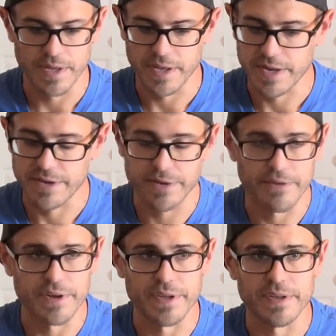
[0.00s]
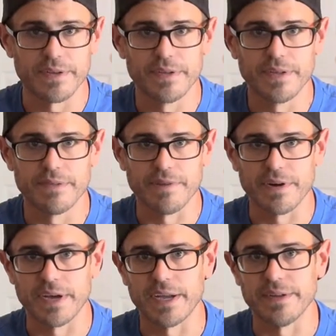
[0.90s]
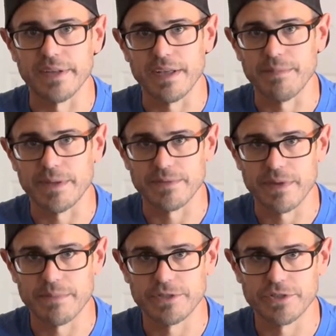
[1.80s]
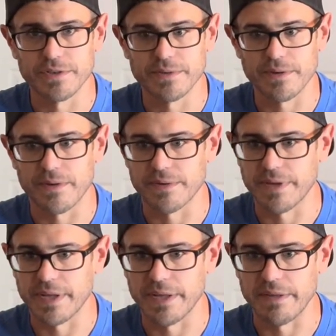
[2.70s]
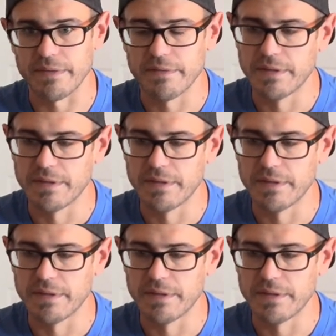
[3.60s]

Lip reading: 80-degree Fahrenheit ambient temperature on a